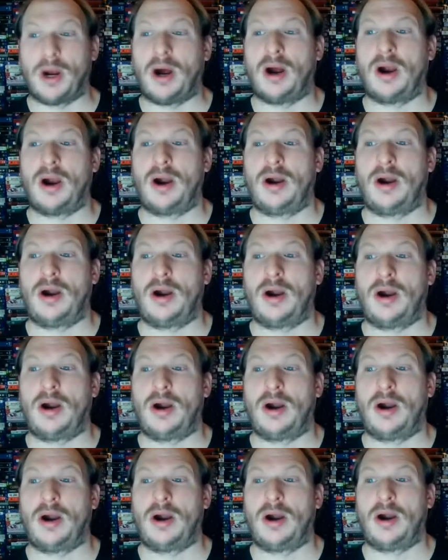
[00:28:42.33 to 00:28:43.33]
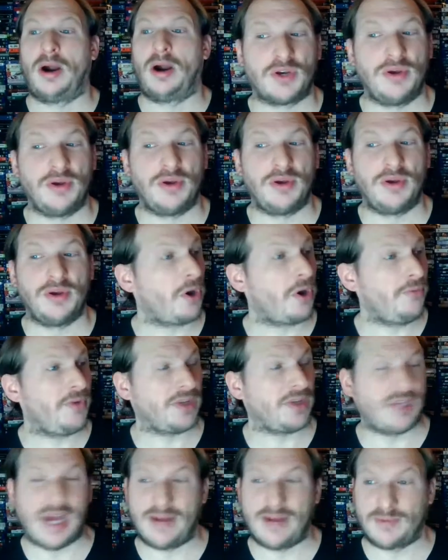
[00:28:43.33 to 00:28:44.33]
are physically
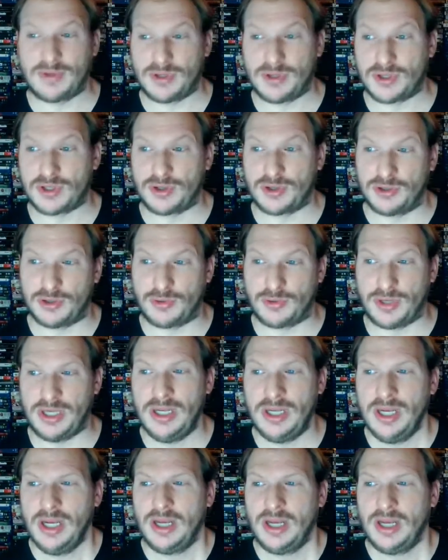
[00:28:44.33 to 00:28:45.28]
perfect after the surgery,